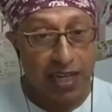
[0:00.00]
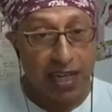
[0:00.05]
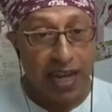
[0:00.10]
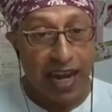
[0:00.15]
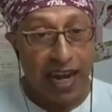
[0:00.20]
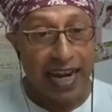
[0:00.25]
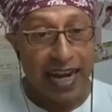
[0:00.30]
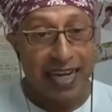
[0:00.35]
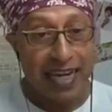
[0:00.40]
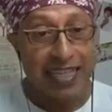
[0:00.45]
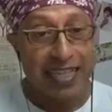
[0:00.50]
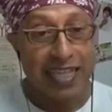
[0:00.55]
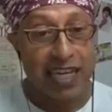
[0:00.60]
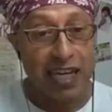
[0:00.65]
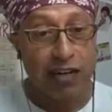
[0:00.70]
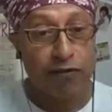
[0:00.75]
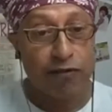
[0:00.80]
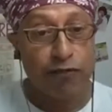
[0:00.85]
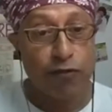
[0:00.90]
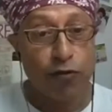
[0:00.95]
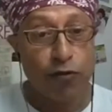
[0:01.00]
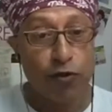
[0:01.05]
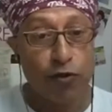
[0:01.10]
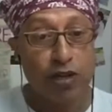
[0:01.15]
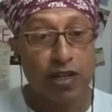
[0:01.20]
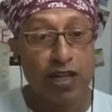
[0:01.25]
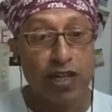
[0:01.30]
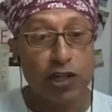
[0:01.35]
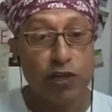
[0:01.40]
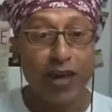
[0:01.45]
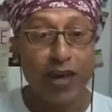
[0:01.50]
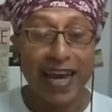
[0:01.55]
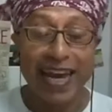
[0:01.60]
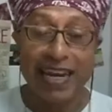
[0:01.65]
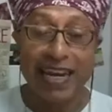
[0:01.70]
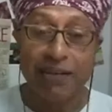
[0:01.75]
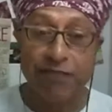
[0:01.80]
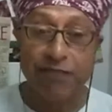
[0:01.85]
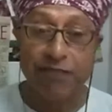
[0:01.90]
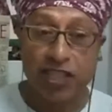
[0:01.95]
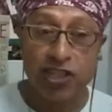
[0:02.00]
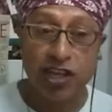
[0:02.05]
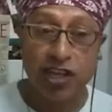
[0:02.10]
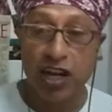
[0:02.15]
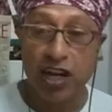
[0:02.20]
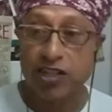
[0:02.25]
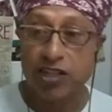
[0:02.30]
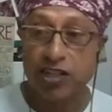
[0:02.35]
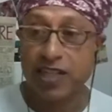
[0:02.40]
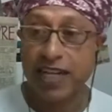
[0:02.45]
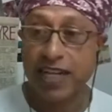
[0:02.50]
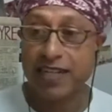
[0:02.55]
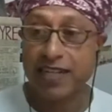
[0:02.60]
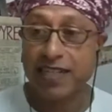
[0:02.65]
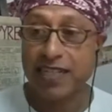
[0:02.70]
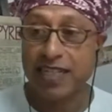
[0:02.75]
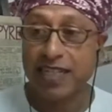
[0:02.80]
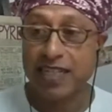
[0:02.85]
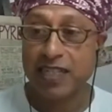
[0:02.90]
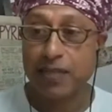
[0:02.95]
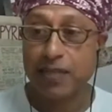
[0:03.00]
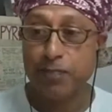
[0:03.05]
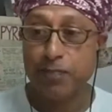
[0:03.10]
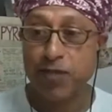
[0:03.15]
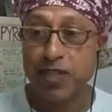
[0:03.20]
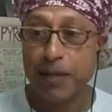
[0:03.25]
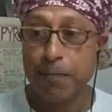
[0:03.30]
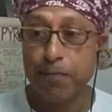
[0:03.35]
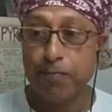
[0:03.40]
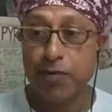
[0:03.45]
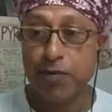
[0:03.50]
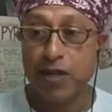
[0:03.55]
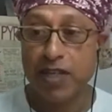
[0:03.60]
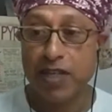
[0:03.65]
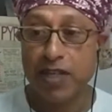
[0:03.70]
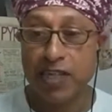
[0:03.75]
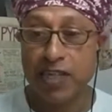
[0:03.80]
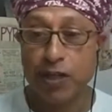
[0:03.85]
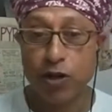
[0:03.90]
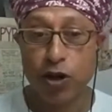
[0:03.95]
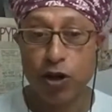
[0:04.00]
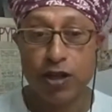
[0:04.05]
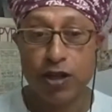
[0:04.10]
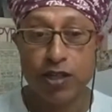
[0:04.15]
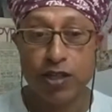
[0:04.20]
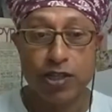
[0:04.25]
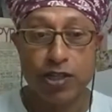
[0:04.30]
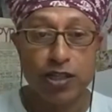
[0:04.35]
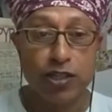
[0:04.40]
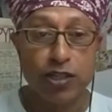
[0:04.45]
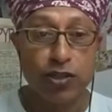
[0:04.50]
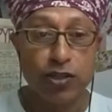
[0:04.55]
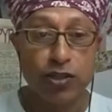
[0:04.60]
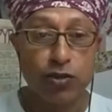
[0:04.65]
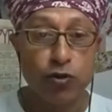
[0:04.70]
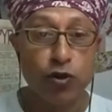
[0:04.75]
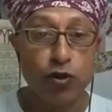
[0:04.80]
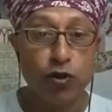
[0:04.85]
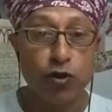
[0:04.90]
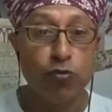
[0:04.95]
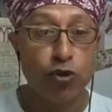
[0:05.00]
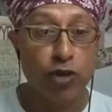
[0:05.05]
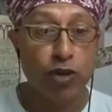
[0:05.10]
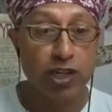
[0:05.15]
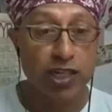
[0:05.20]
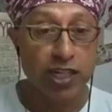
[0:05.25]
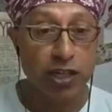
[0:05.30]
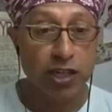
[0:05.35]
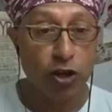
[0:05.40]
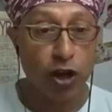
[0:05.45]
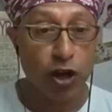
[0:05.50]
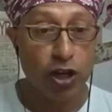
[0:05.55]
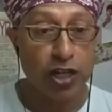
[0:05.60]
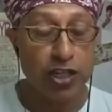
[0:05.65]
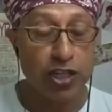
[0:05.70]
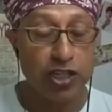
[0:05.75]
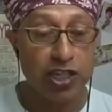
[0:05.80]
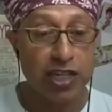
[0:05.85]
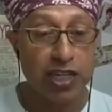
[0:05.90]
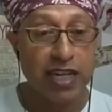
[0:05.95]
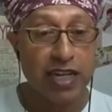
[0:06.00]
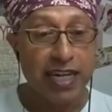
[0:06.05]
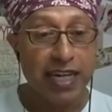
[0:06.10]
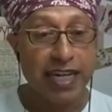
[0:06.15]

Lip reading: And therefore, to envisage that this simple technology is no more a technology,